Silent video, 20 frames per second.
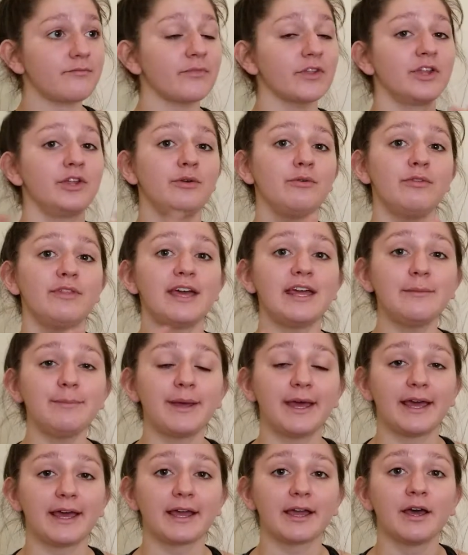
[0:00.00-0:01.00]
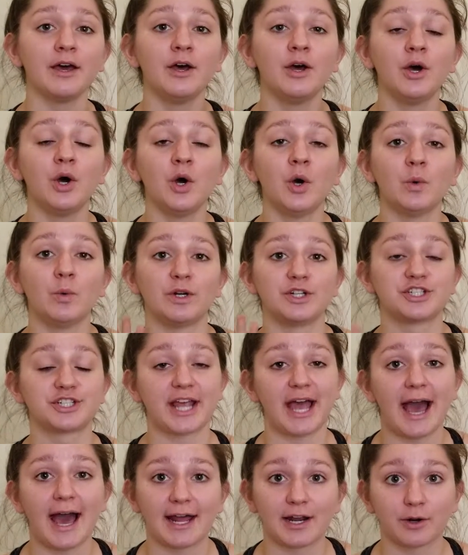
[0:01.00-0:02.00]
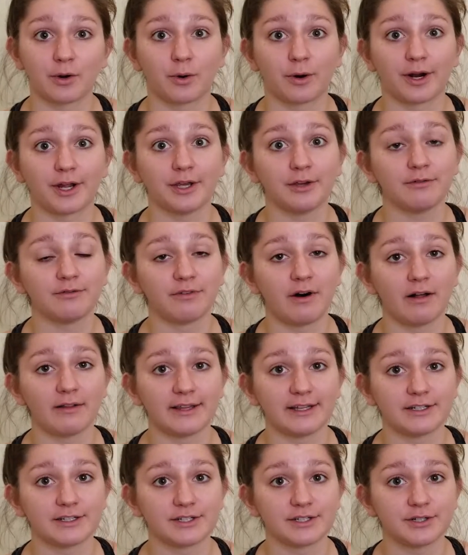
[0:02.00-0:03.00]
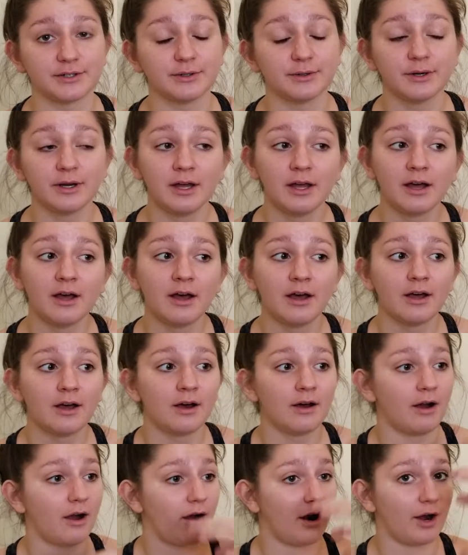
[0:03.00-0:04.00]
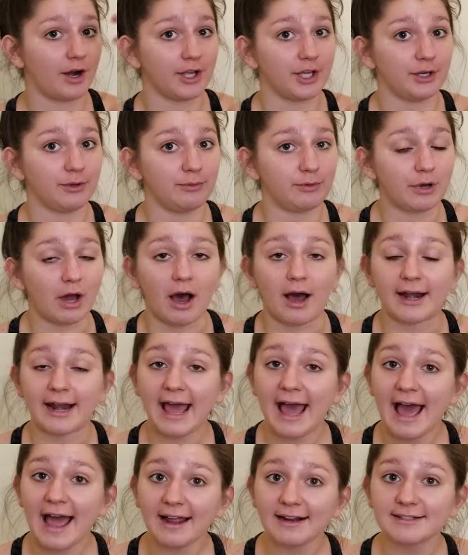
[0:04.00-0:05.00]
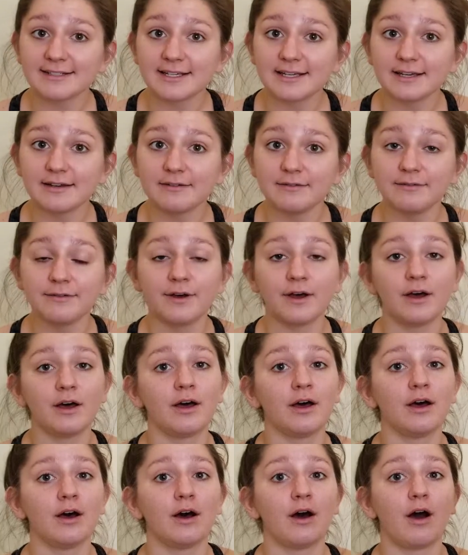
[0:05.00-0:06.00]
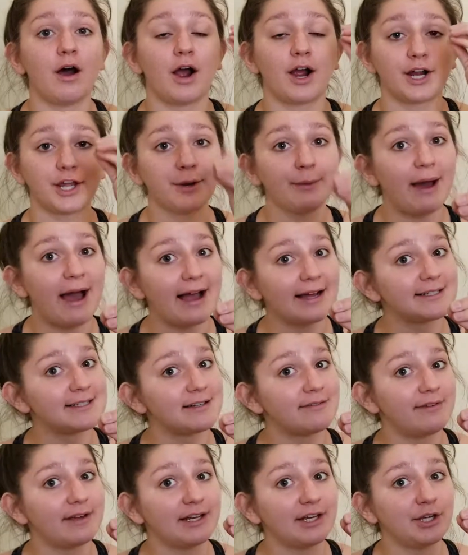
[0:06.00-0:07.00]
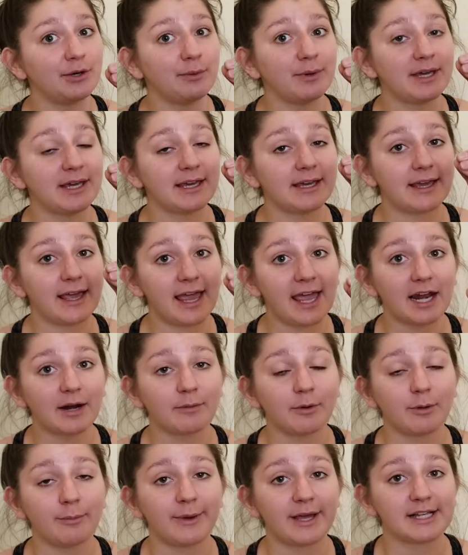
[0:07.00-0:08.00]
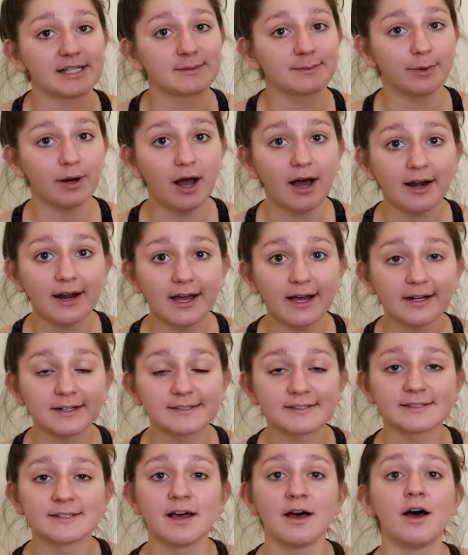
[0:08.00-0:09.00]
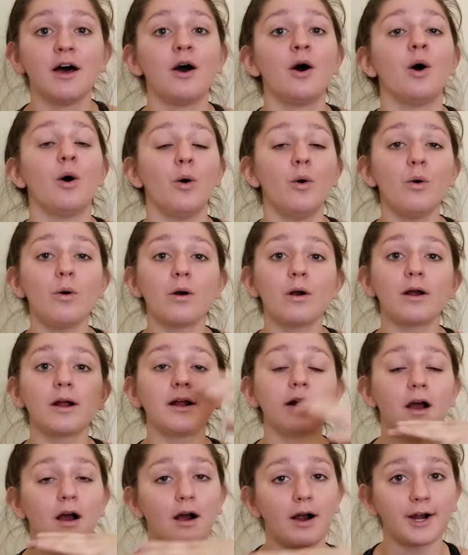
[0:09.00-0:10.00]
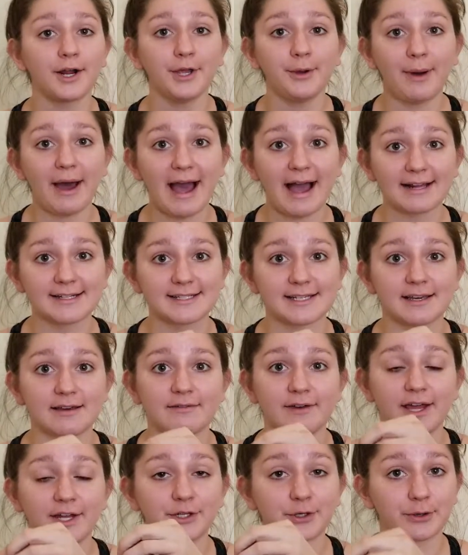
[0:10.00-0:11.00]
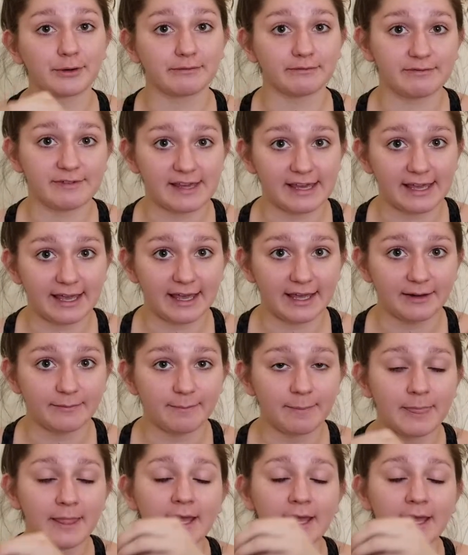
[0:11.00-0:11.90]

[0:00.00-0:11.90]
you then pick which category you fall into. Are you not active? Are you active and you eat animal-based products? Or are you active and you're vegan?